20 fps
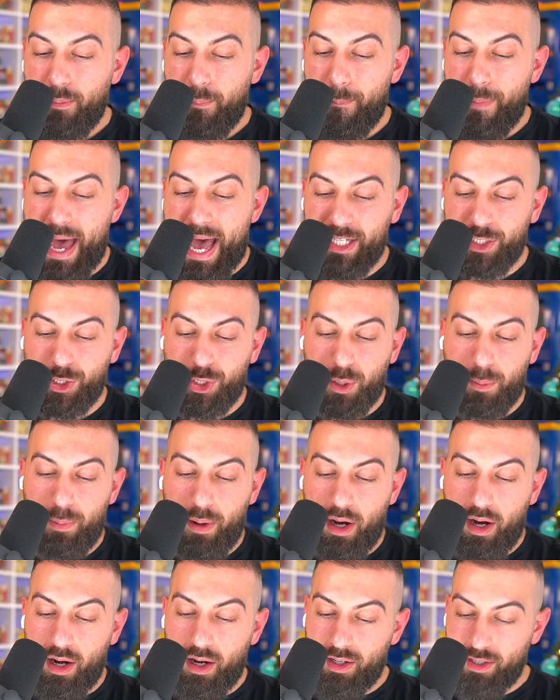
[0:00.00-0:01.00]
Master
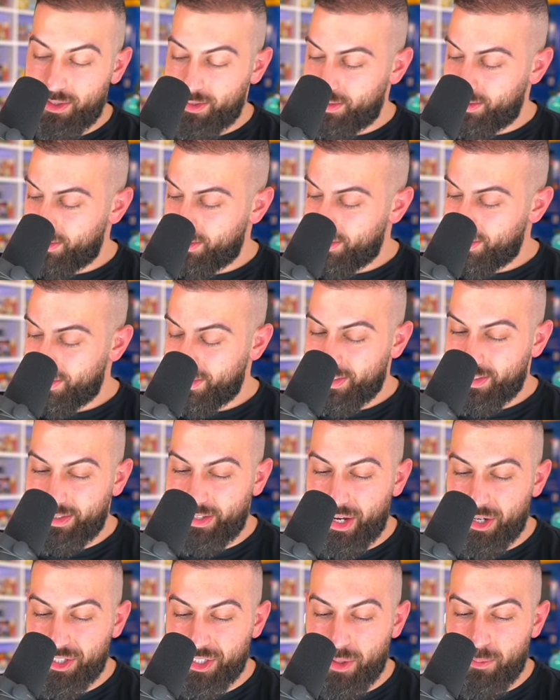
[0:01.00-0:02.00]
Ball.
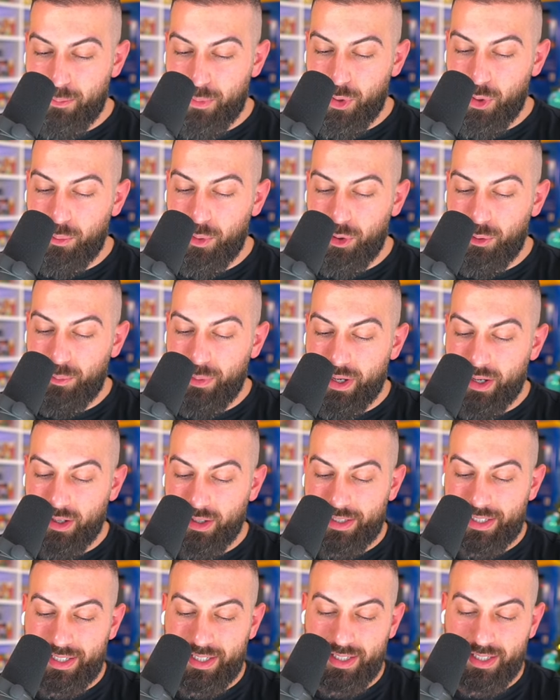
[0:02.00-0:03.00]
There's the Moo Moo
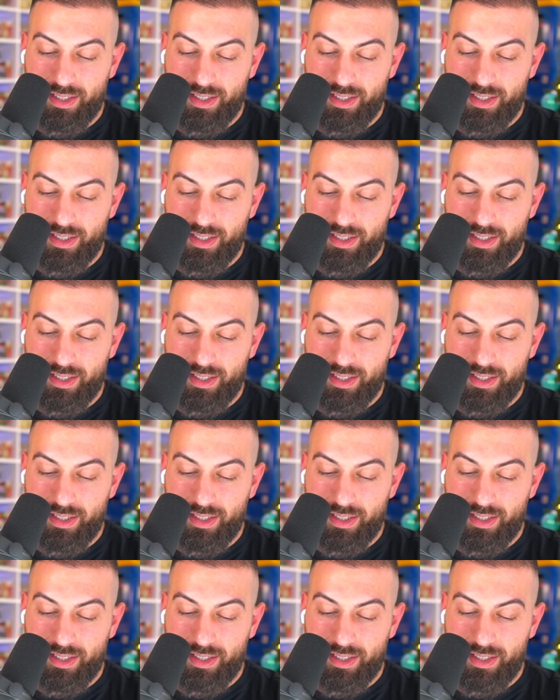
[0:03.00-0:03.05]
Milk.